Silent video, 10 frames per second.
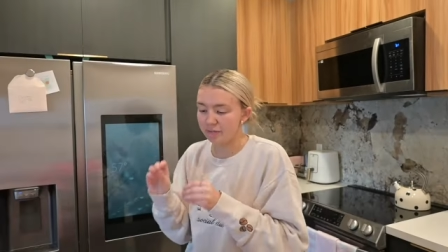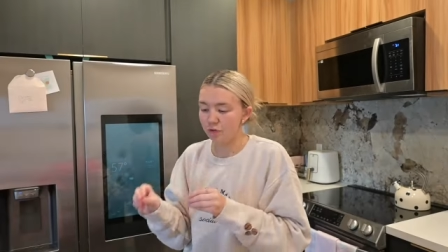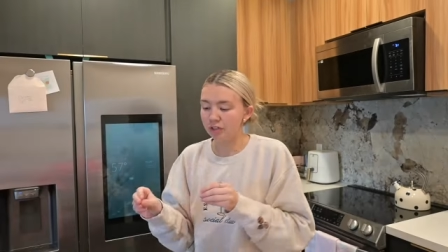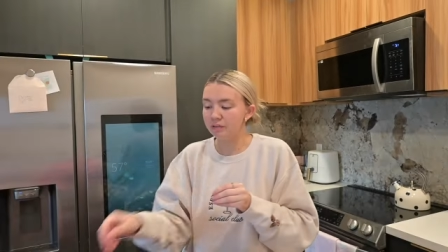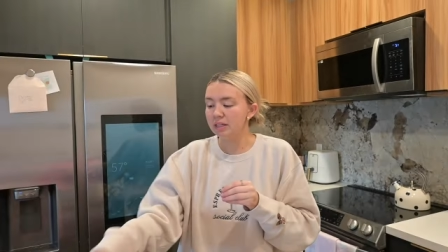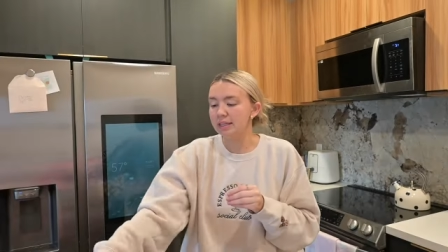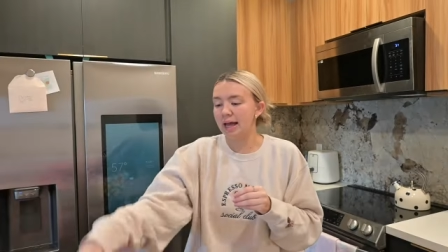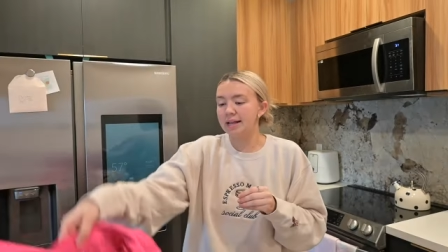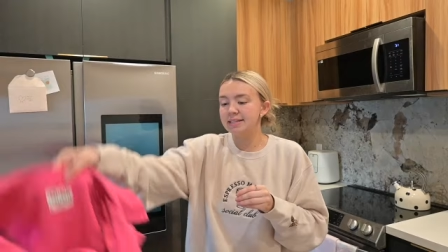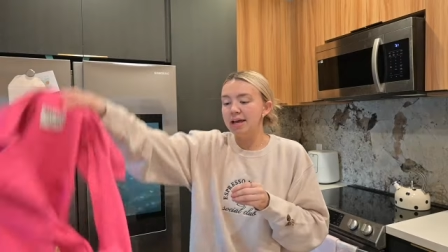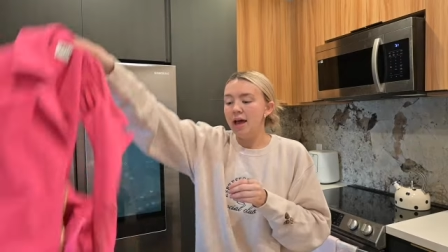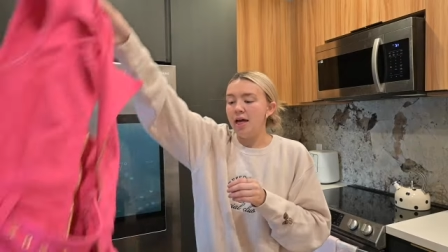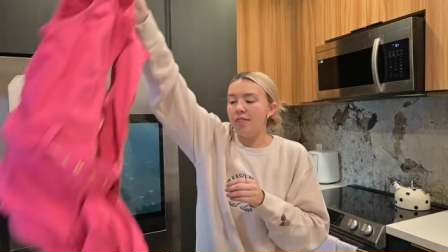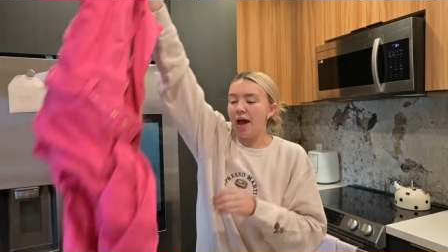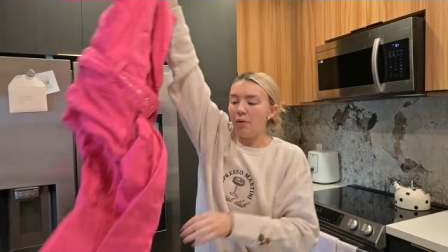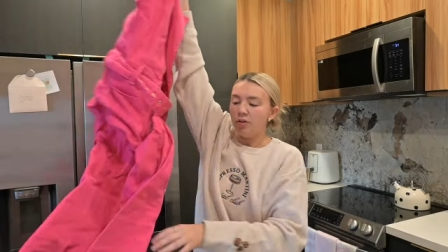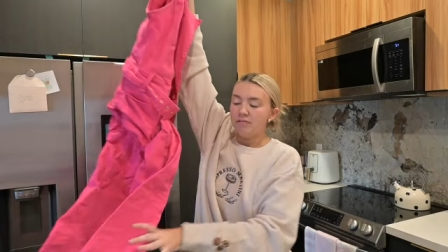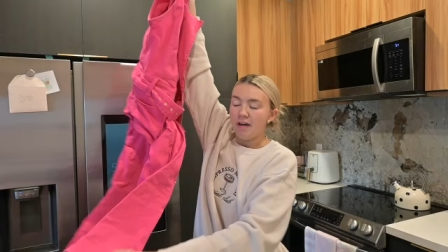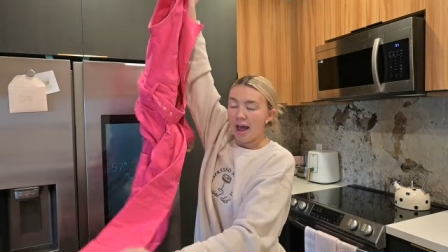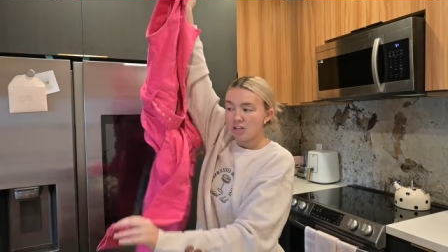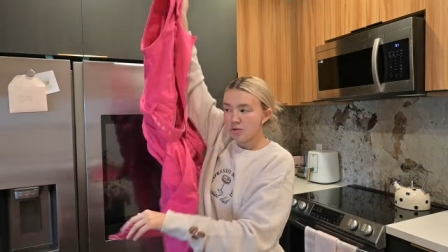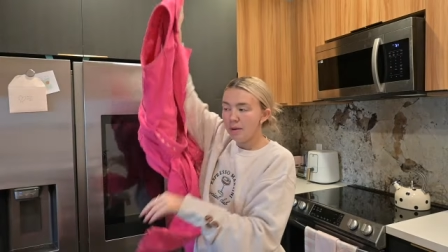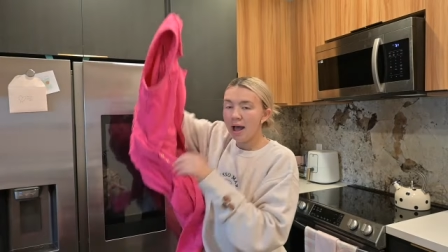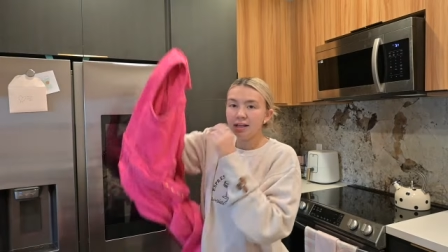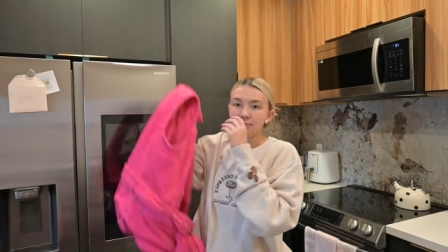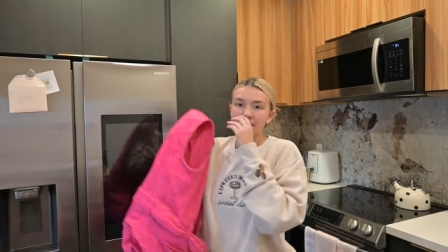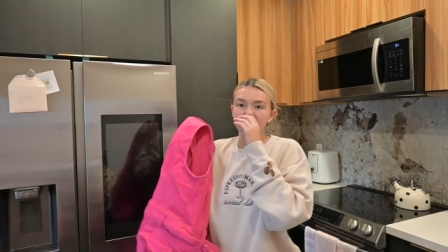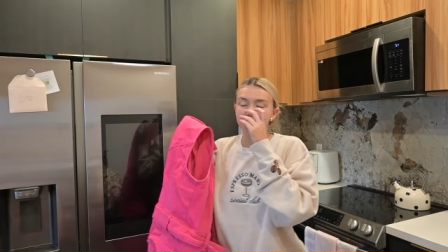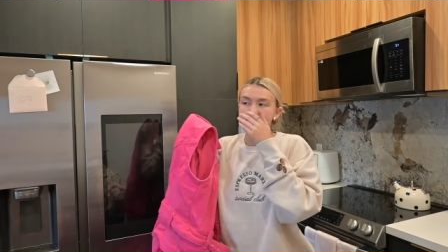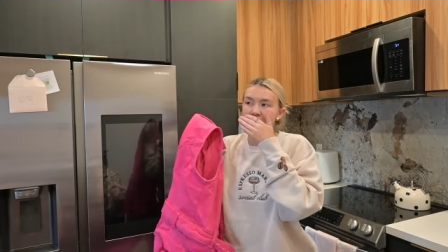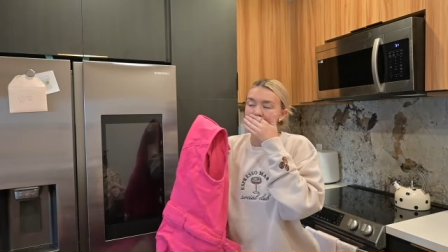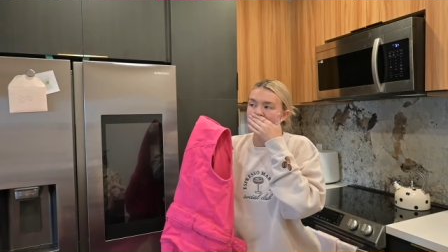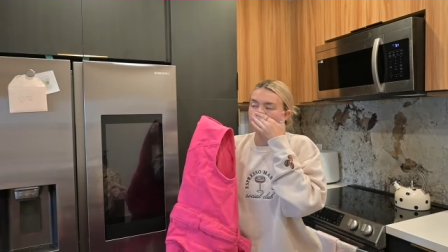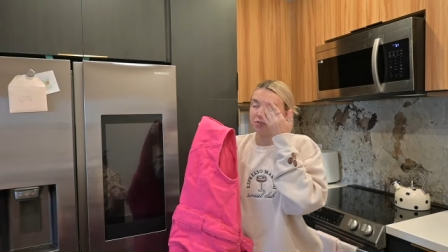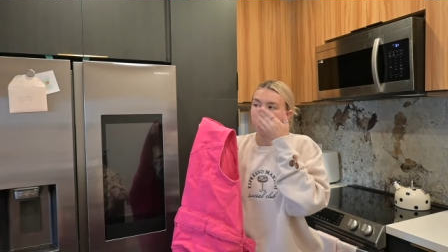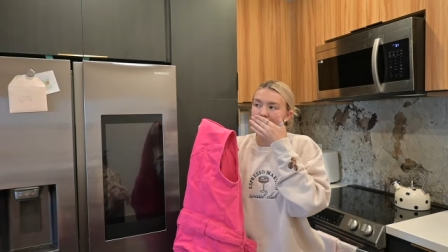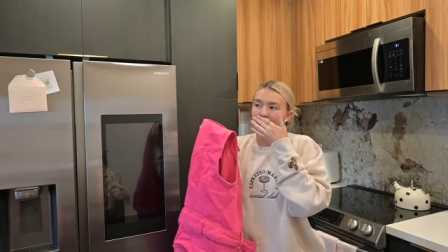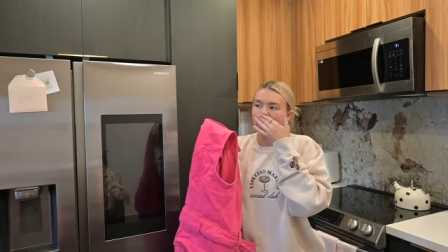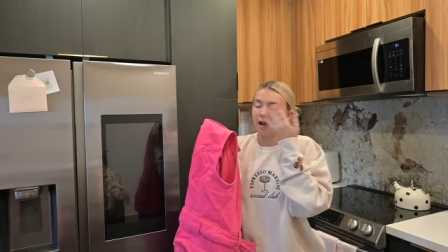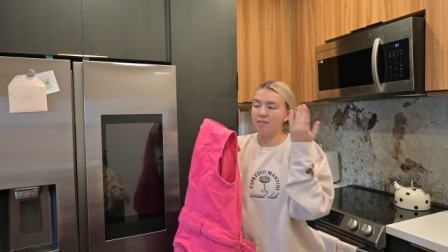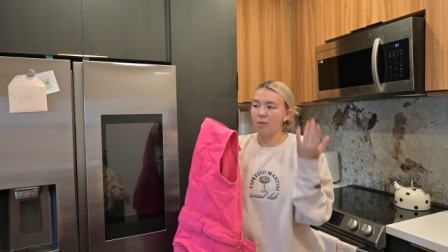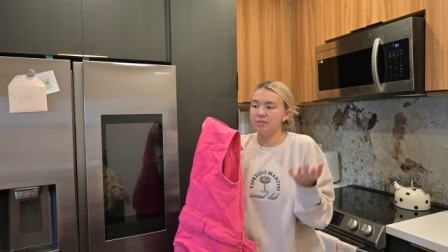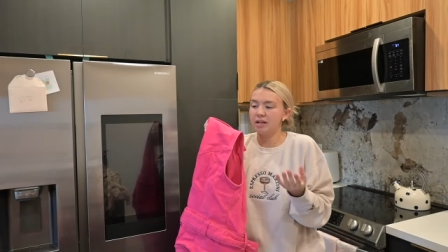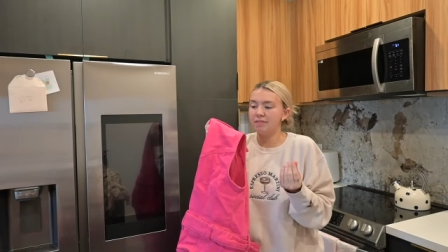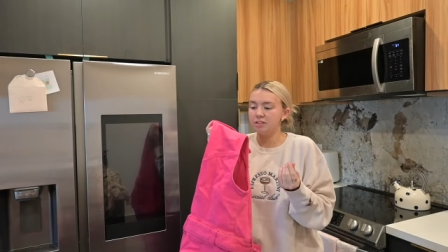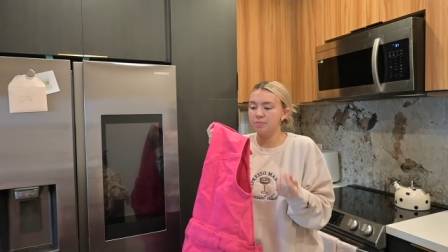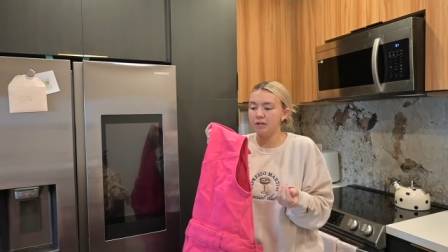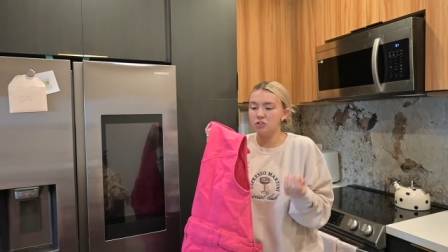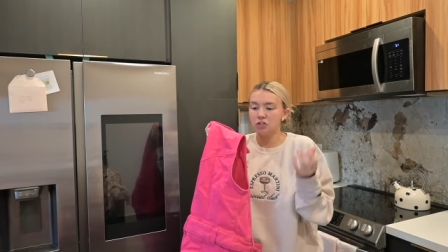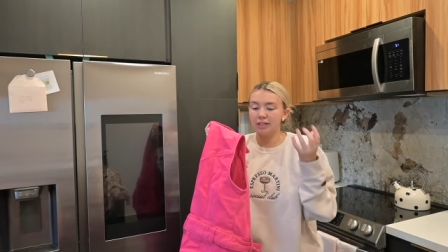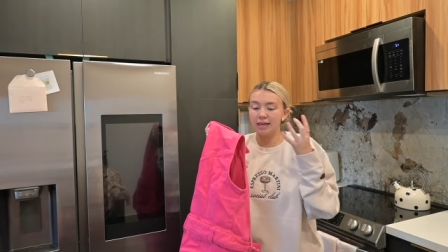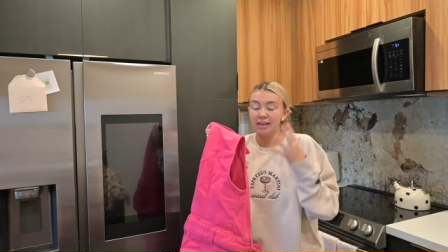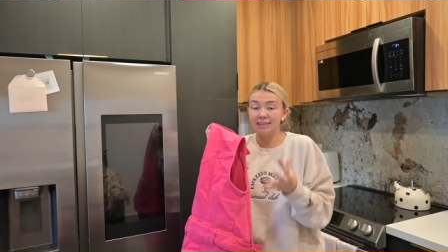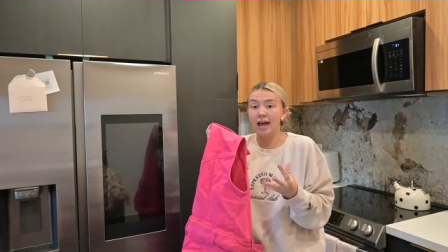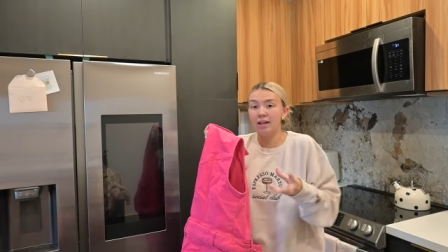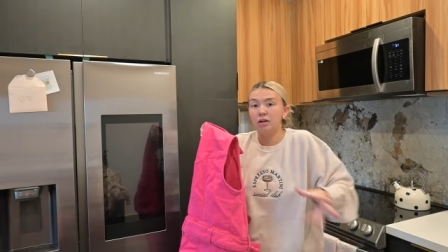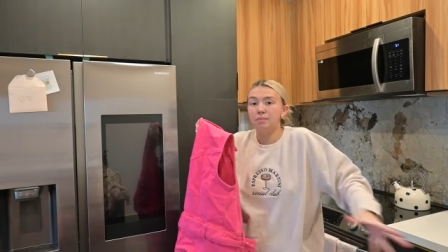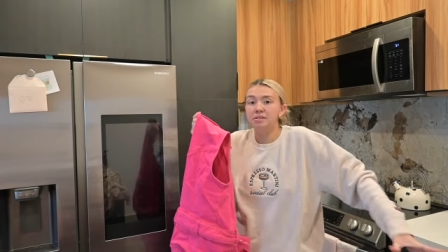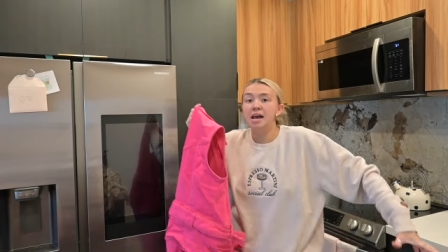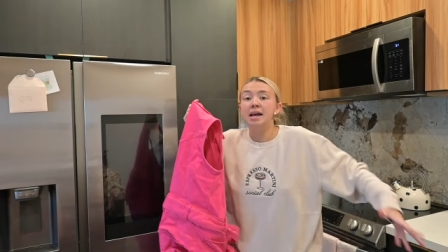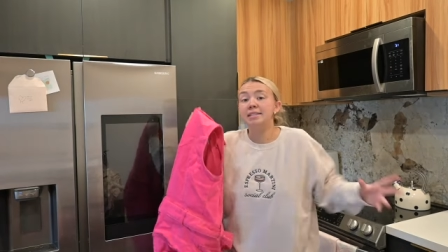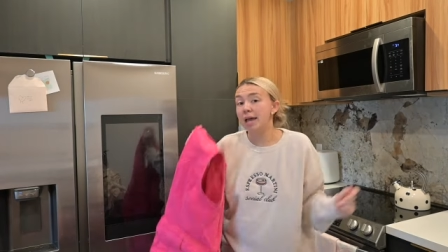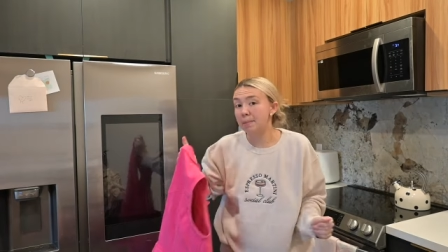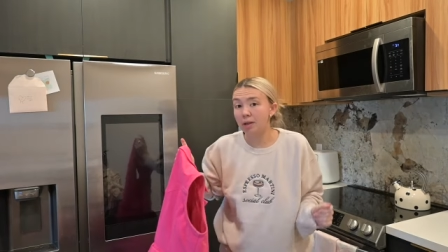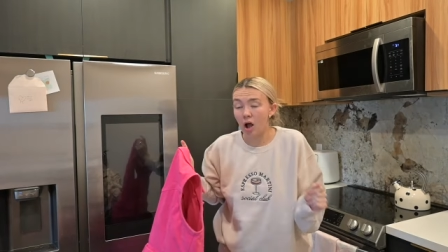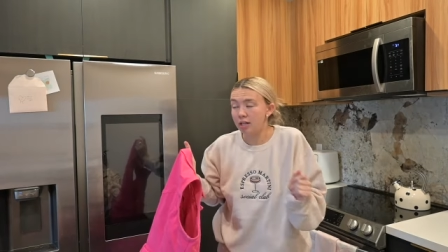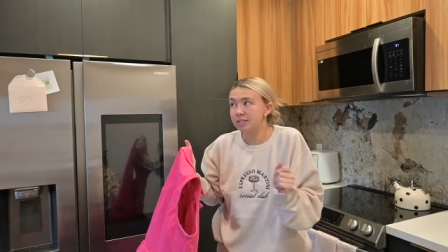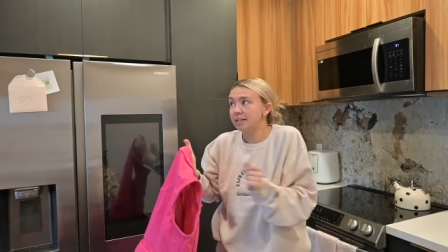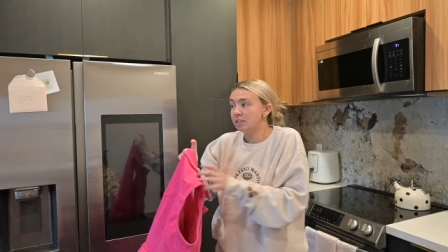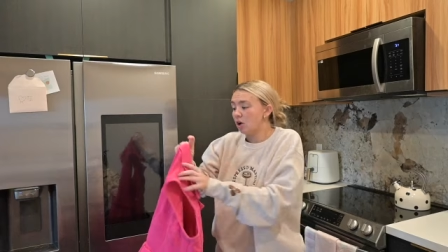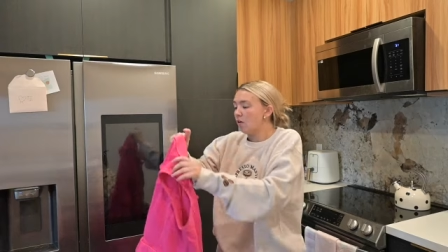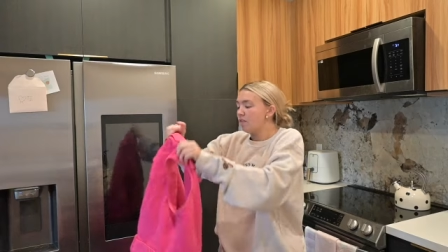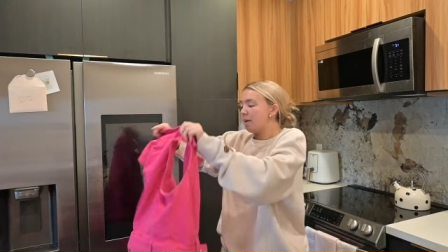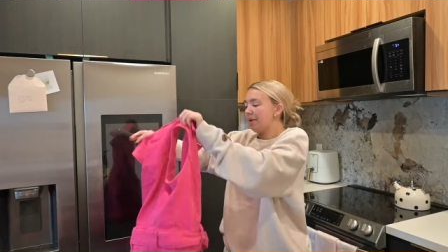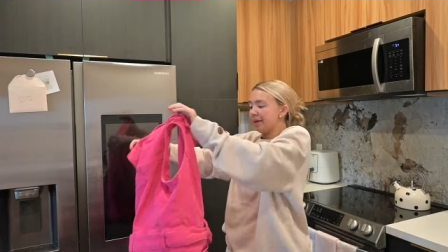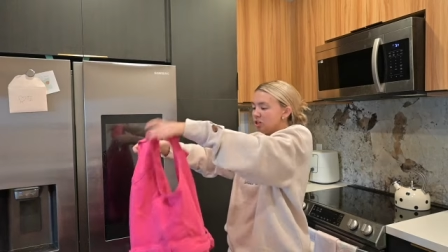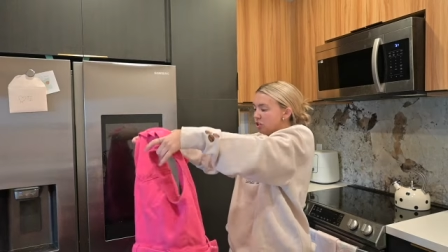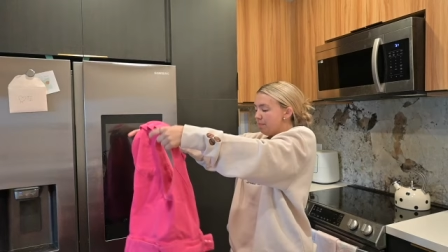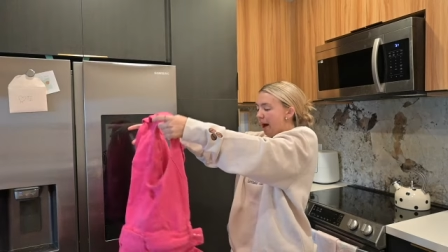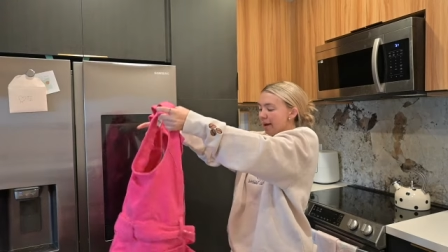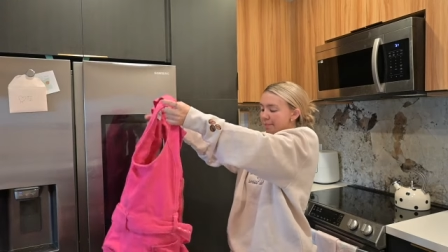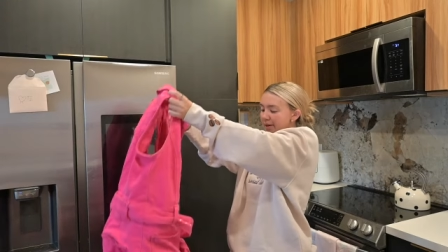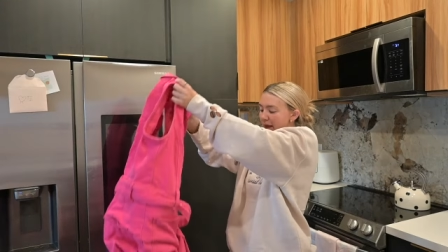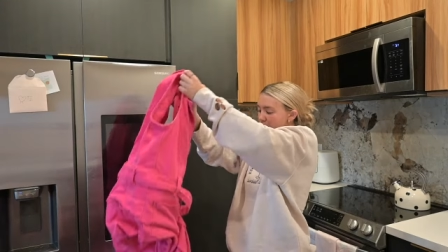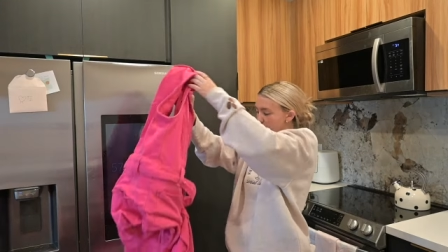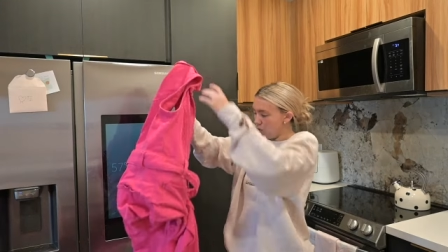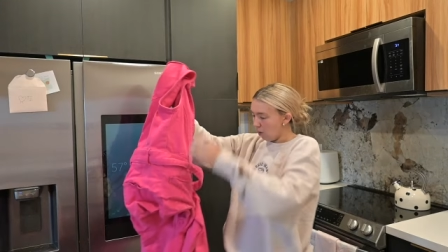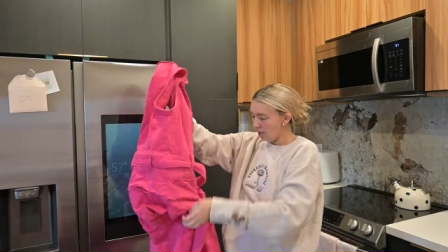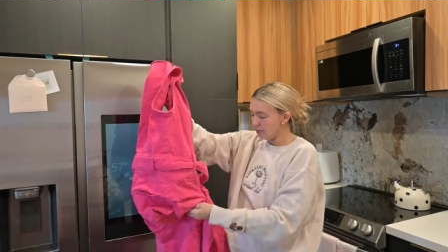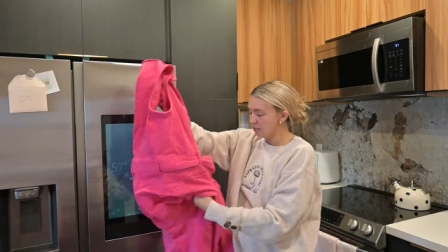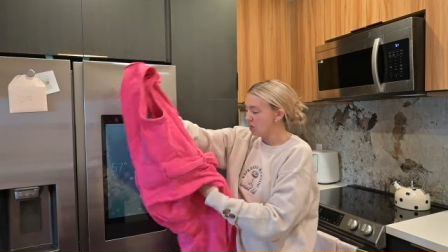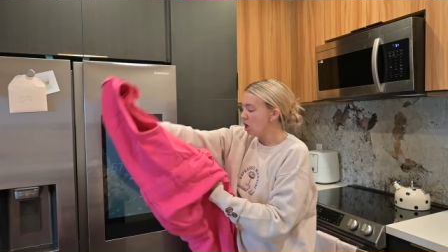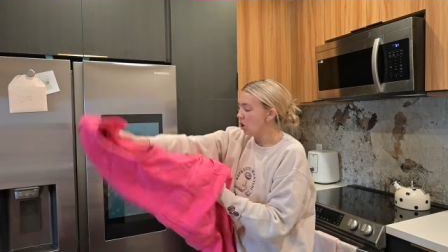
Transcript: I've really, really liked that with Fashion Pass, especially since I do social media, I've always kind of felt the pressure to like get the items, take content and all of them and get shit back and pick out new ones,